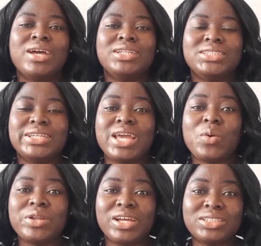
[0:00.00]
Today I
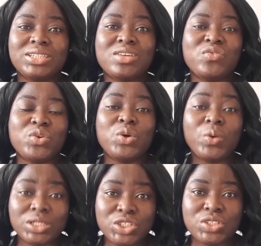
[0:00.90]
want to answer a few
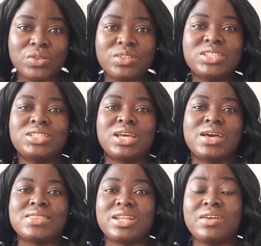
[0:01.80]
questions
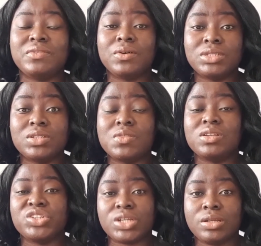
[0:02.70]
that I've gotten on the
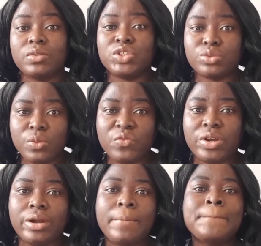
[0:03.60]
channel so
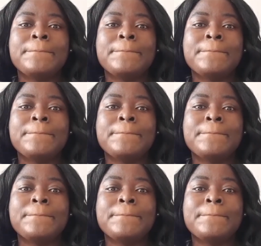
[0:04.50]
far.